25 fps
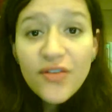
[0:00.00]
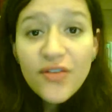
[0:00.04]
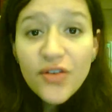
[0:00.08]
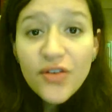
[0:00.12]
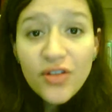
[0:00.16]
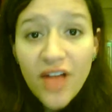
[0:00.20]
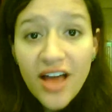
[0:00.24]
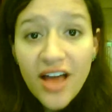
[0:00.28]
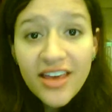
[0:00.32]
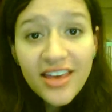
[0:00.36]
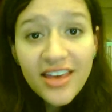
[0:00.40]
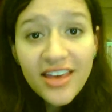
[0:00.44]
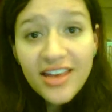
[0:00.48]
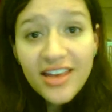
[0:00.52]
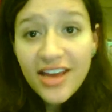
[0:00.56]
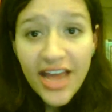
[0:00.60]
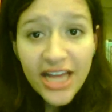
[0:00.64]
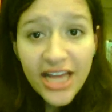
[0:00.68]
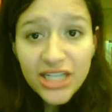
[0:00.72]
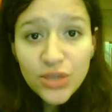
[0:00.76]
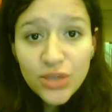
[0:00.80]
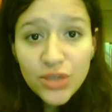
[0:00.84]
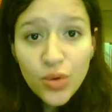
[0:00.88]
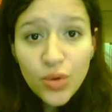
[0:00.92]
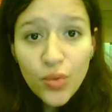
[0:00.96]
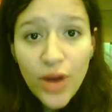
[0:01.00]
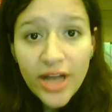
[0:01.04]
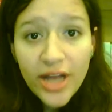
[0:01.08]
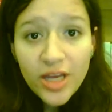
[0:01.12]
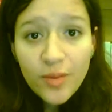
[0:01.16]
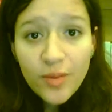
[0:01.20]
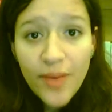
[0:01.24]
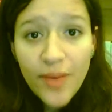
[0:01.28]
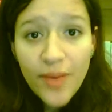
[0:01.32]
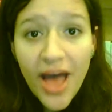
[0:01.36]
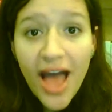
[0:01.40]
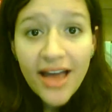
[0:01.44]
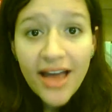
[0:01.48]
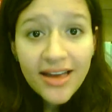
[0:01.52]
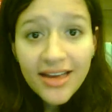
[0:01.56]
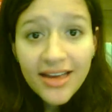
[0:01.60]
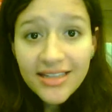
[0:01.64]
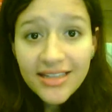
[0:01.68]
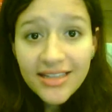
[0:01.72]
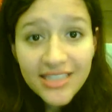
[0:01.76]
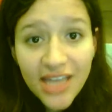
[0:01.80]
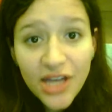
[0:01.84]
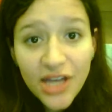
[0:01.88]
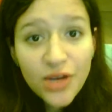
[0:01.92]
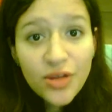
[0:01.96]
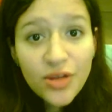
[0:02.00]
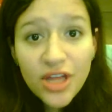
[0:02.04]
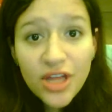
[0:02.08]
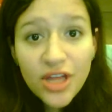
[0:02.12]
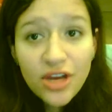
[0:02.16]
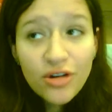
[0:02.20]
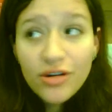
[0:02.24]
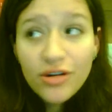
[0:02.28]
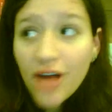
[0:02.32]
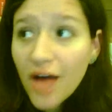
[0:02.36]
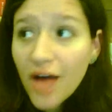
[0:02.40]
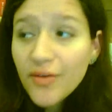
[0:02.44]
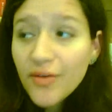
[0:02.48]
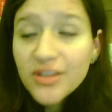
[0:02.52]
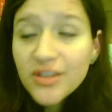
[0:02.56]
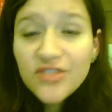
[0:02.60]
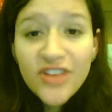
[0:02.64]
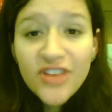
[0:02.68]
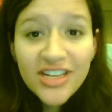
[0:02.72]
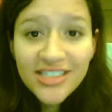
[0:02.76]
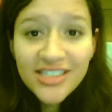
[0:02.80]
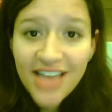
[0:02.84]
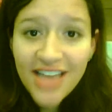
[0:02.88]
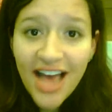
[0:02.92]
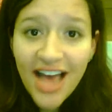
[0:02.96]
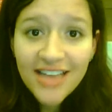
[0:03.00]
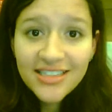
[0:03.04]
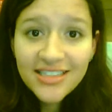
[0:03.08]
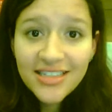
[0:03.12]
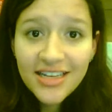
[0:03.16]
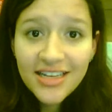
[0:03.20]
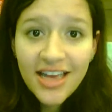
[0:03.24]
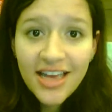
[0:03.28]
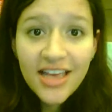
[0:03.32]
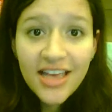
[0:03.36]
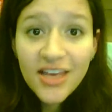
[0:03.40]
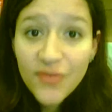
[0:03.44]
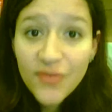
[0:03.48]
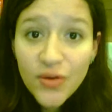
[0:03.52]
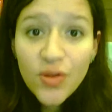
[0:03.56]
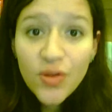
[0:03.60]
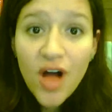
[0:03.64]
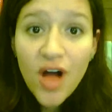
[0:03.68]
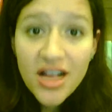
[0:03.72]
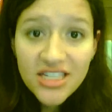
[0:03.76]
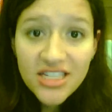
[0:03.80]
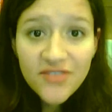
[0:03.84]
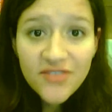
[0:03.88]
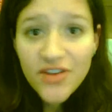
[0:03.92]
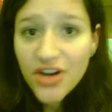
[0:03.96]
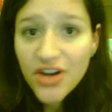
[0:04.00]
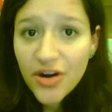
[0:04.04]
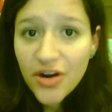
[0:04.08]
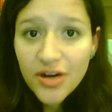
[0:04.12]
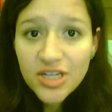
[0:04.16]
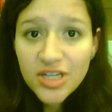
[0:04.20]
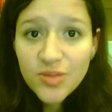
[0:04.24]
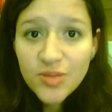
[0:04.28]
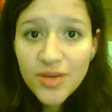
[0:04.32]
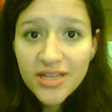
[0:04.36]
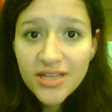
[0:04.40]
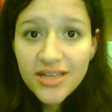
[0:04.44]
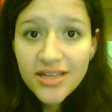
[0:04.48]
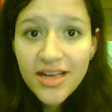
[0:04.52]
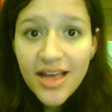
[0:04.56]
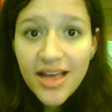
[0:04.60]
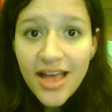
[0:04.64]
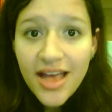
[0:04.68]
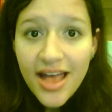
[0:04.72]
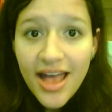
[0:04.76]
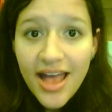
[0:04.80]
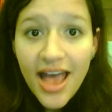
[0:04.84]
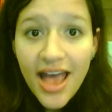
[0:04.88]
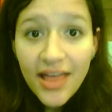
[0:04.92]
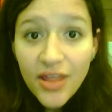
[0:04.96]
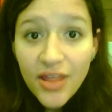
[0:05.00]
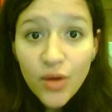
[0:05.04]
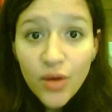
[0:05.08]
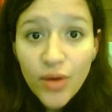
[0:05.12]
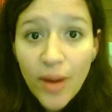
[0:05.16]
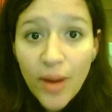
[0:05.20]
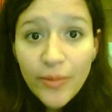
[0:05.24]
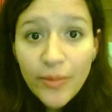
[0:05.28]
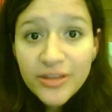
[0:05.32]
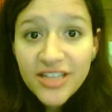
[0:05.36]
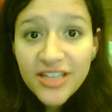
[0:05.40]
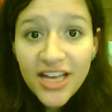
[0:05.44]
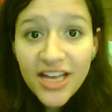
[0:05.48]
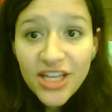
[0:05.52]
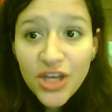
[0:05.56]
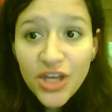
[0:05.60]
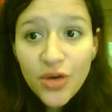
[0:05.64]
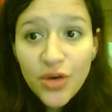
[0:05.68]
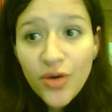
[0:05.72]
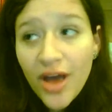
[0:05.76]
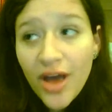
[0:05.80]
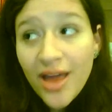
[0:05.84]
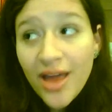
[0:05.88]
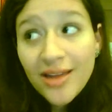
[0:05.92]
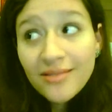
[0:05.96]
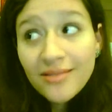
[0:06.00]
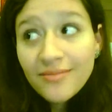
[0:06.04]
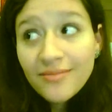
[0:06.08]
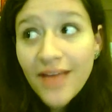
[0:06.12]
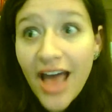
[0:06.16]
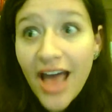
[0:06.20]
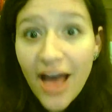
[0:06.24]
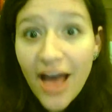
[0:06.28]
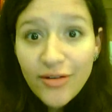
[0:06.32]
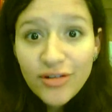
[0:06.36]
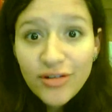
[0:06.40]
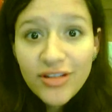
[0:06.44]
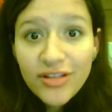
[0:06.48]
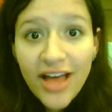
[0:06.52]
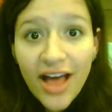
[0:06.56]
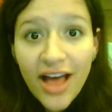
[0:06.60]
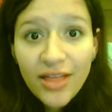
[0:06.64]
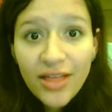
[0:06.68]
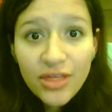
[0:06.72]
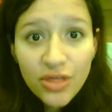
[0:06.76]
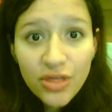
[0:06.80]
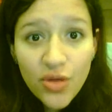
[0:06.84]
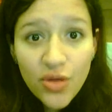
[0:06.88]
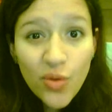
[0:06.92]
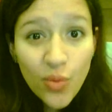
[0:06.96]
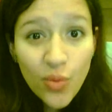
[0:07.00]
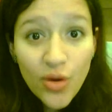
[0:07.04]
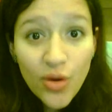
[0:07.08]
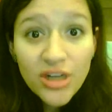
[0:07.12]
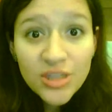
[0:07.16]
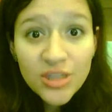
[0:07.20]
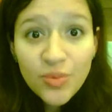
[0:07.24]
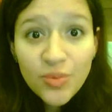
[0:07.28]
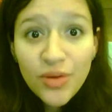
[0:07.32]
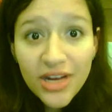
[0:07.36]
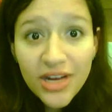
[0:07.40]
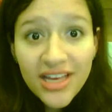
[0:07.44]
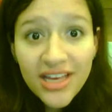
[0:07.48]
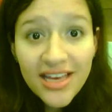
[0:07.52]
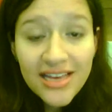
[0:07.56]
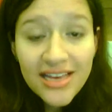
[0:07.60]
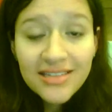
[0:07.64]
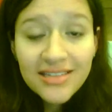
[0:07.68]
If you're lucky, an agent will write you back and tell you that your novel's fantastic and give you lots of encouragement, and they'll represent you, and after that, the work's pretty